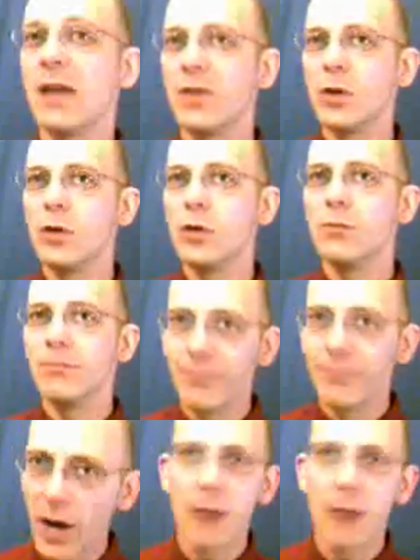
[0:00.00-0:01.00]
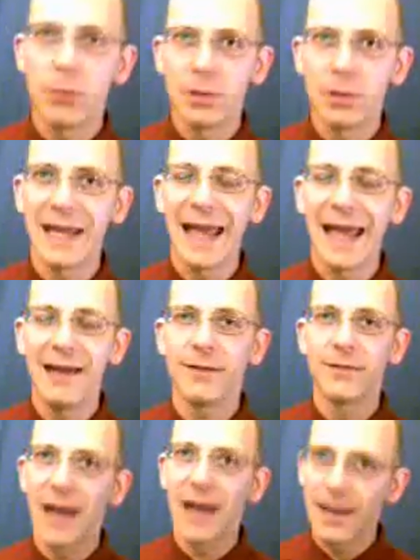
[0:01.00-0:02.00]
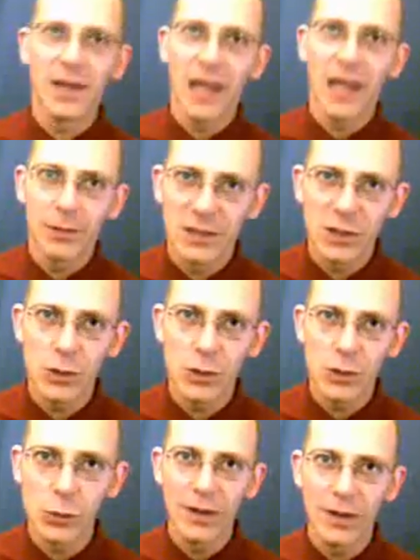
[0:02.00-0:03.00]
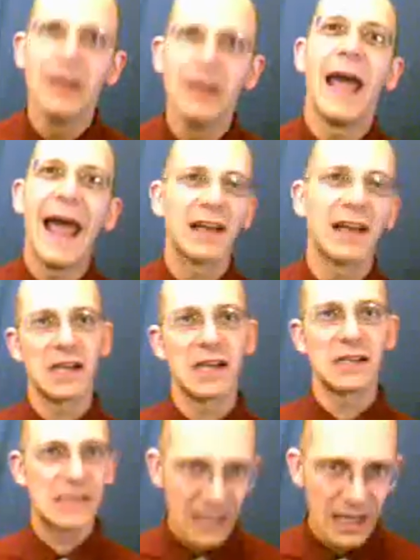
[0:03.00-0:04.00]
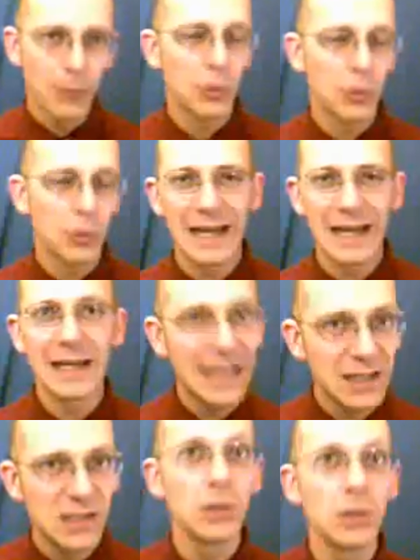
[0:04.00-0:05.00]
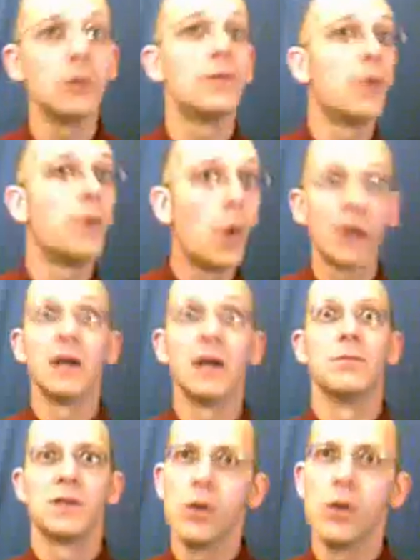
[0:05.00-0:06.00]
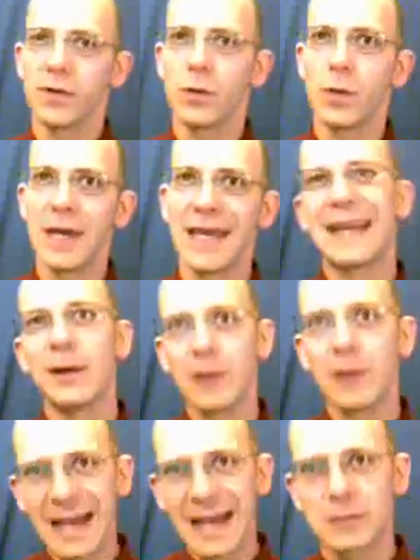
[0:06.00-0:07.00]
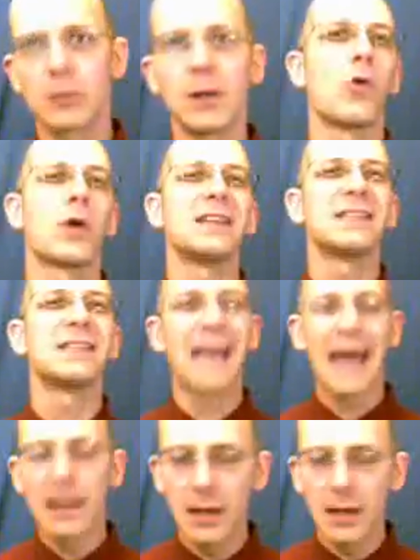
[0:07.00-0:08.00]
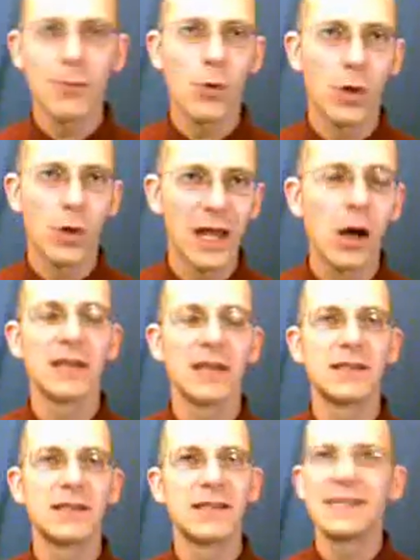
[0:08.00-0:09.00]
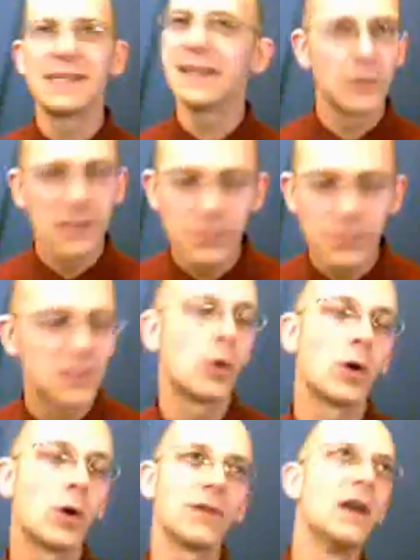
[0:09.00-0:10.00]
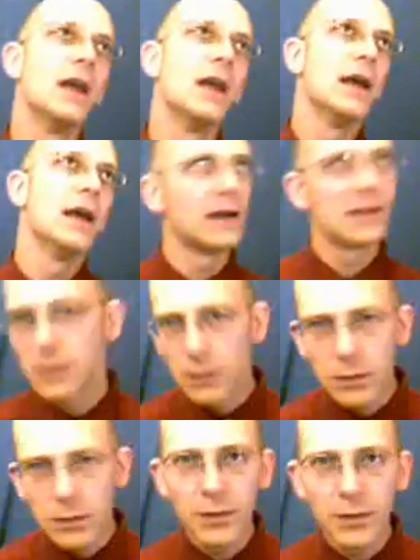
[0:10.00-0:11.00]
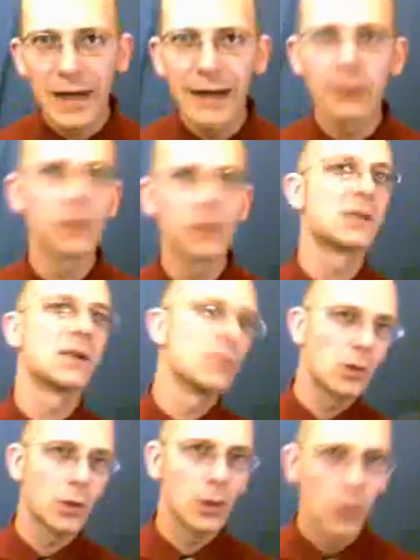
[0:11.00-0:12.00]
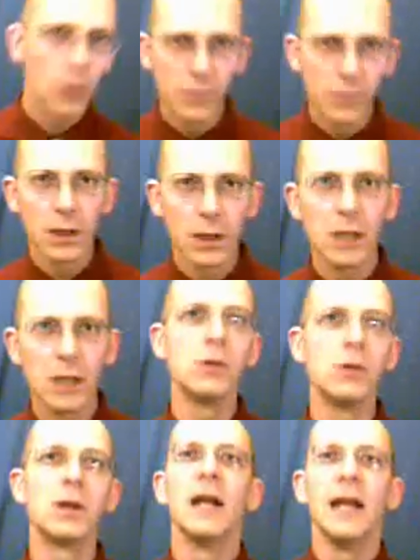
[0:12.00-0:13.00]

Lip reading: you probably have not been able to access the Immortality Institute forums over the weekend. Now, yesterday morning, Saturday morning, August 16th, there was some sort of server error, some sort of overload, or